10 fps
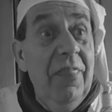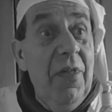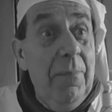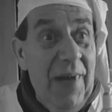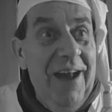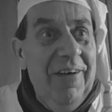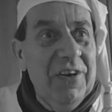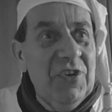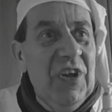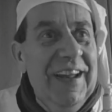The
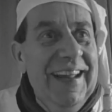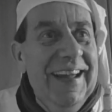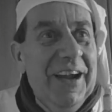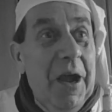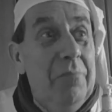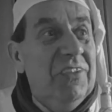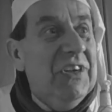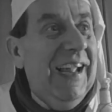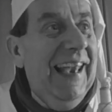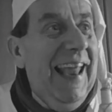parents are here, come
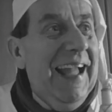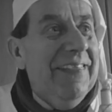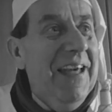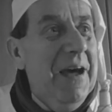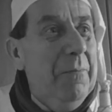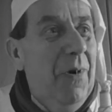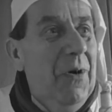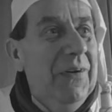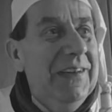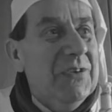to collect their
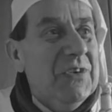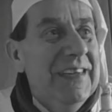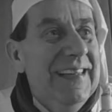boys.